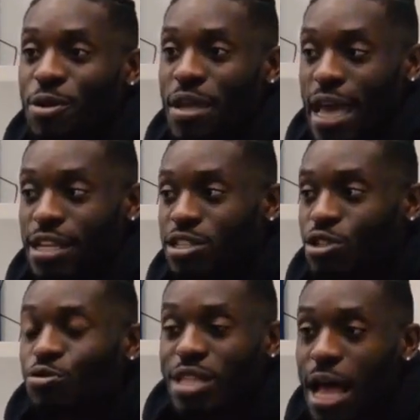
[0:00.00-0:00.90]
And this
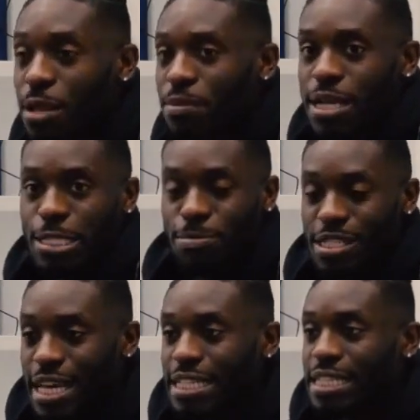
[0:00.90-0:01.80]
new style of play, this
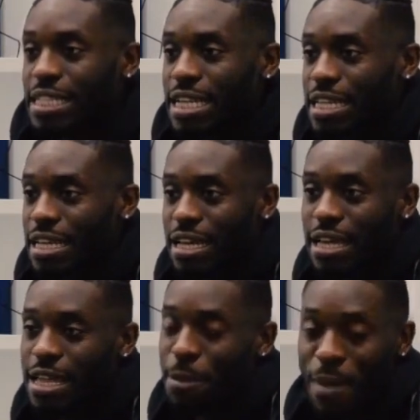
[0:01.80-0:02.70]
possession and
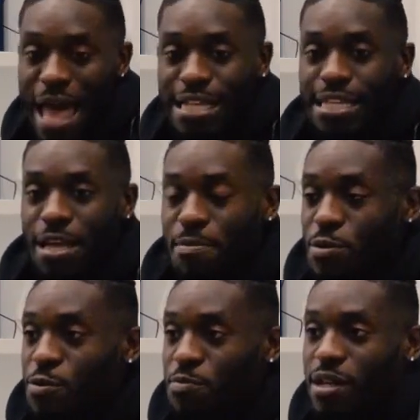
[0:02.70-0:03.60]
the passing and
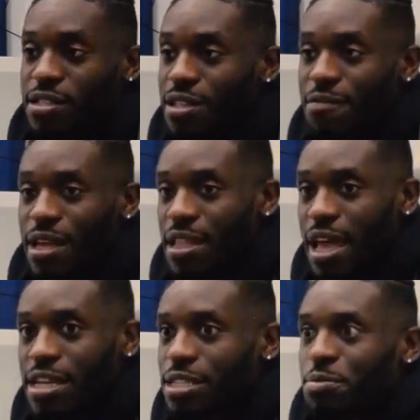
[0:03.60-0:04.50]
movement and stuff like
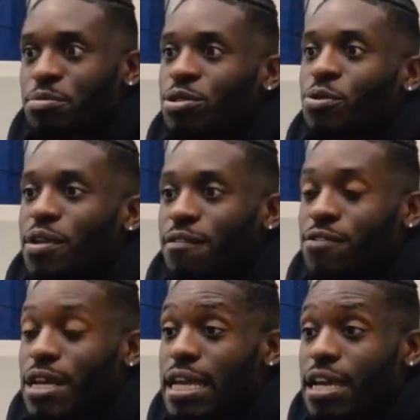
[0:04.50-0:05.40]
that. Egypt has been doing that
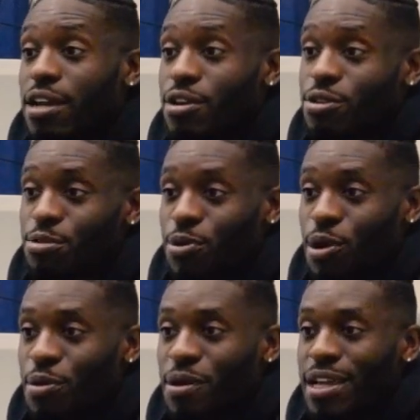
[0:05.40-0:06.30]
for years,
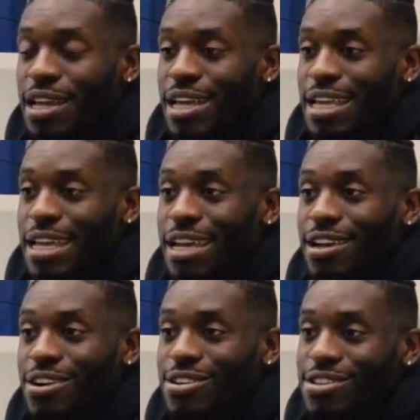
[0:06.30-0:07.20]
bro.
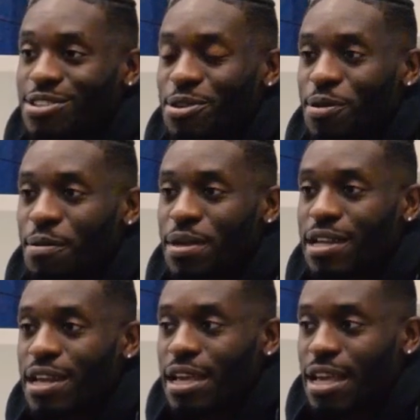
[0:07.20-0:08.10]
Years. You know what I
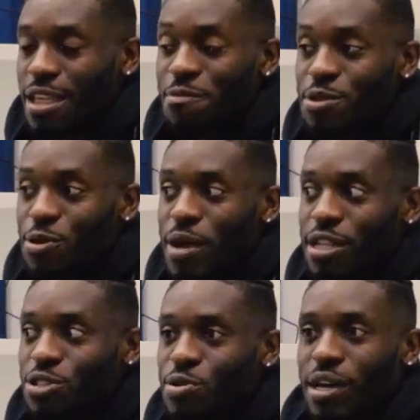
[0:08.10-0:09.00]
mean? They've been doing
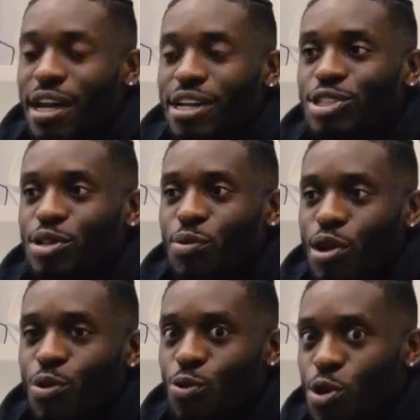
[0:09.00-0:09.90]
that too in a country
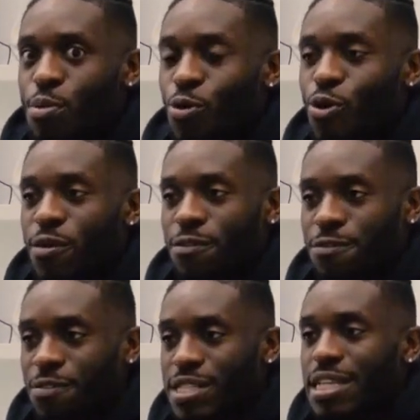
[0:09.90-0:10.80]
where we're more
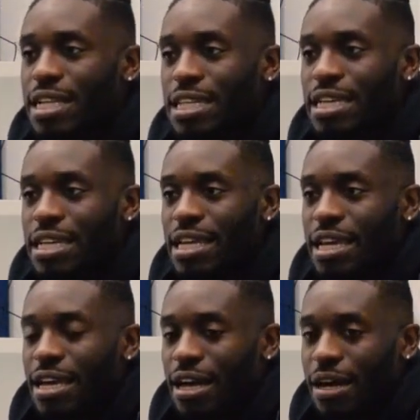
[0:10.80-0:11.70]
physically,
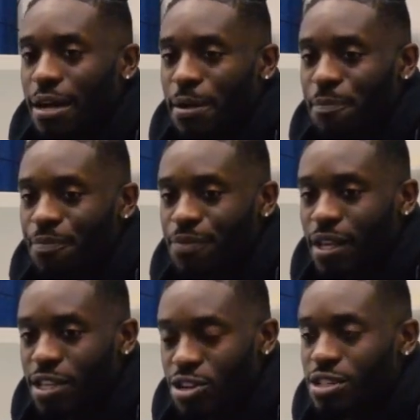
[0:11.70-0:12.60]

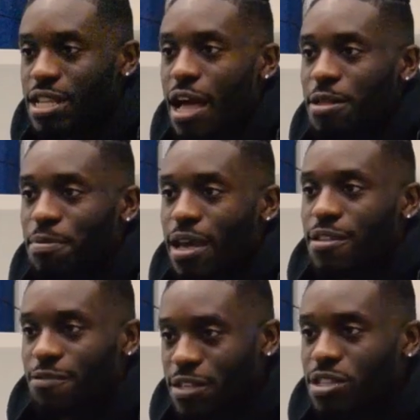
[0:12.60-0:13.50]
it's our style of play,
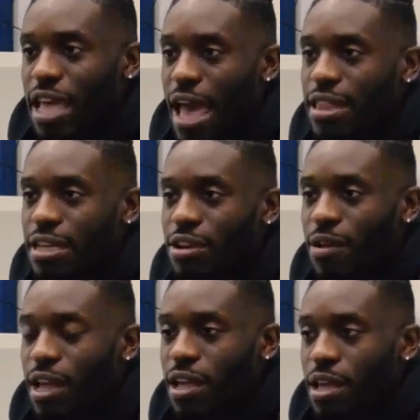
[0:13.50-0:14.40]
the physicality,
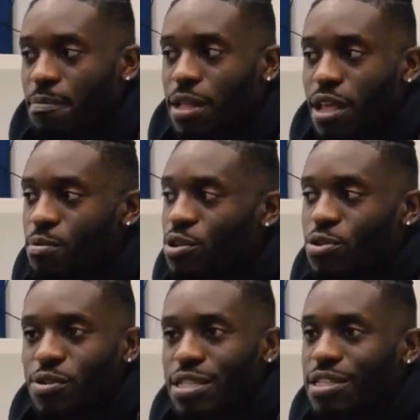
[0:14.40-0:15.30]
right? But they were
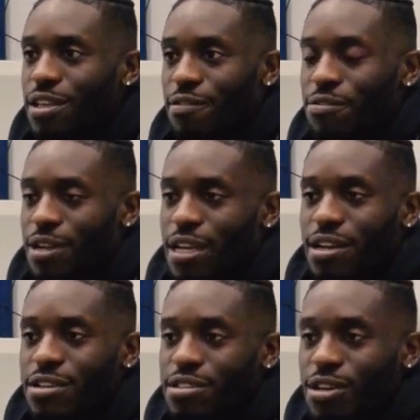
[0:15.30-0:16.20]
doing this stuff for
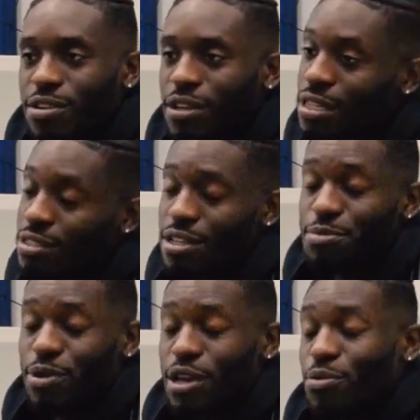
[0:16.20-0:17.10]
years. So
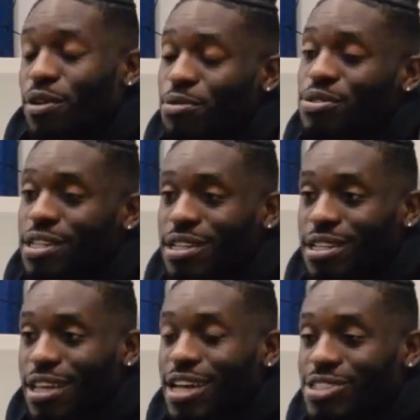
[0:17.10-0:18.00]
it was
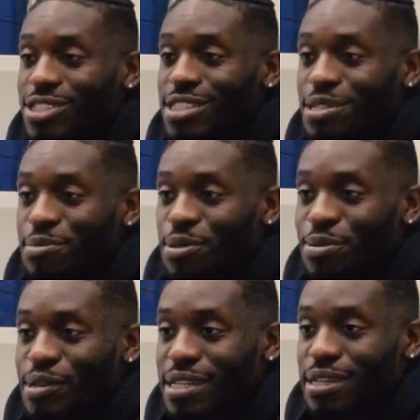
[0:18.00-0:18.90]
good to actually see them in the
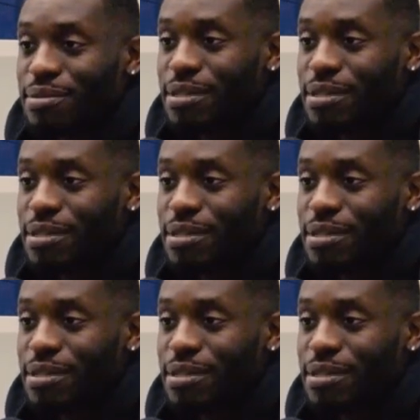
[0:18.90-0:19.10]
World Cup.